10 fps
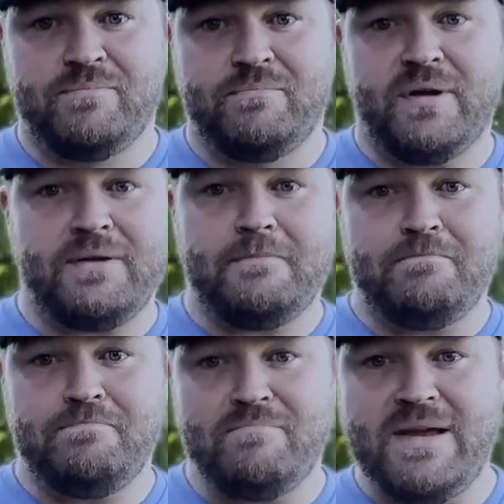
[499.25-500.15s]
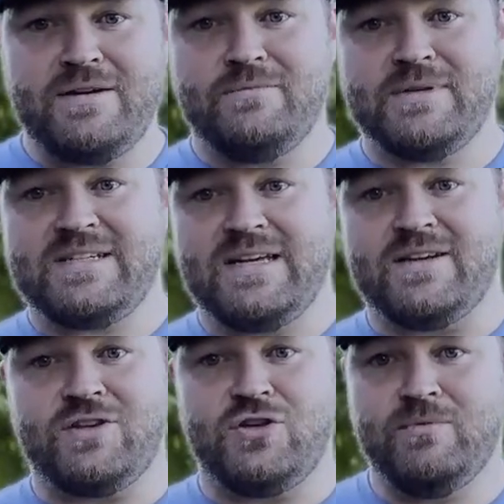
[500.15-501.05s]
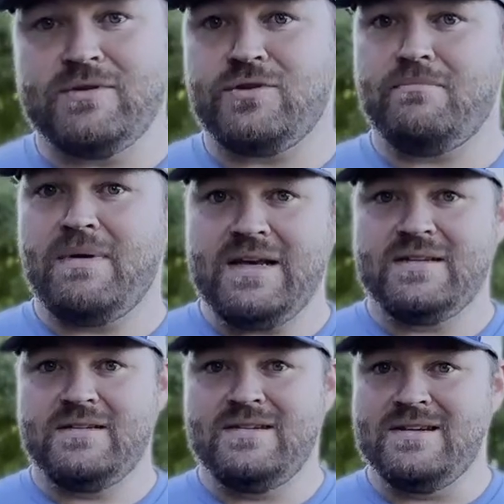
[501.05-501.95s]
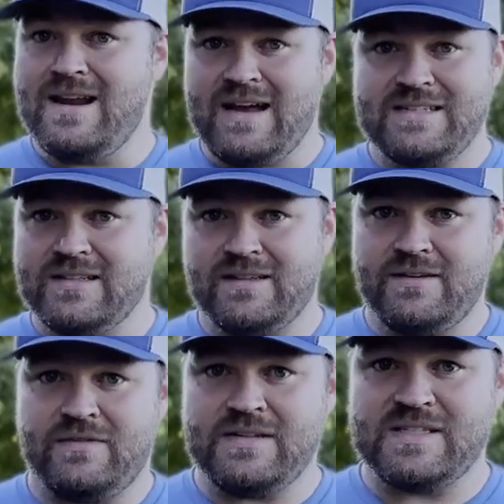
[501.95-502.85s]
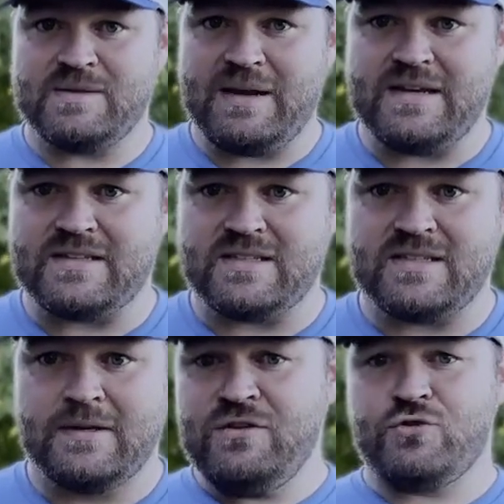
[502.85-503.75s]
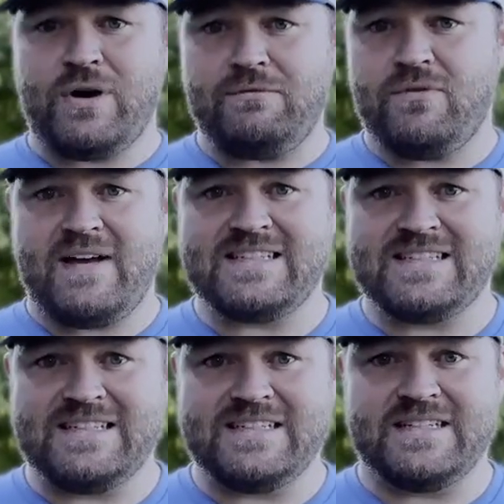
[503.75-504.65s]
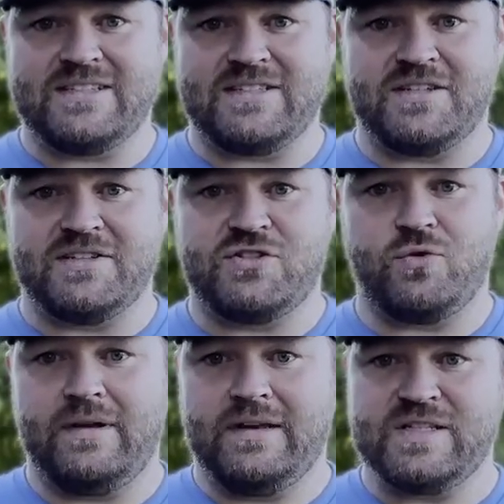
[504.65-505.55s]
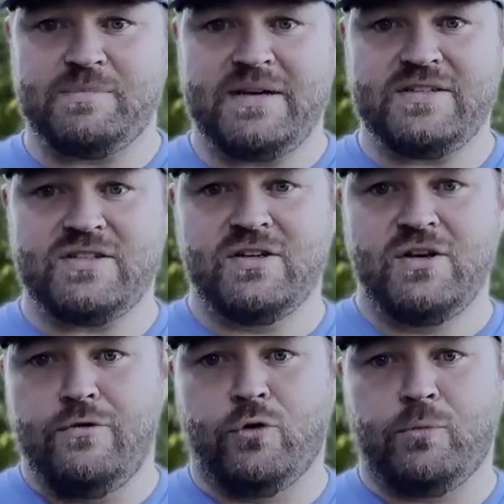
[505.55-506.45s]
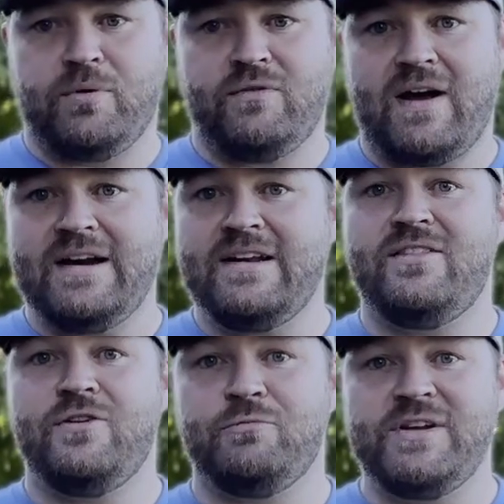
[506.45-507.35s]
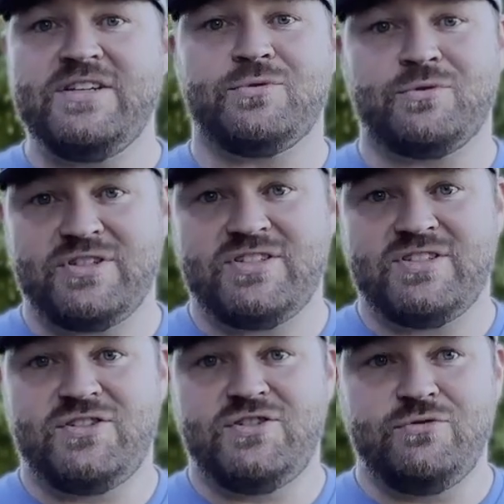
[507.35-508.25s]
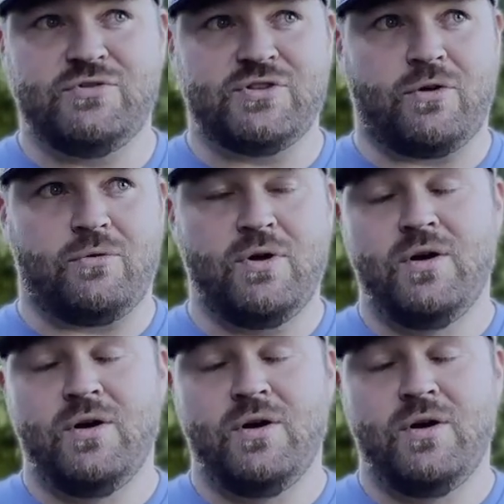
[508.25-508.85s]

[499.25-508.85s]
But make no mistake, humans are made not to live in space and travel vast distances in space, nor provided the resources to do so.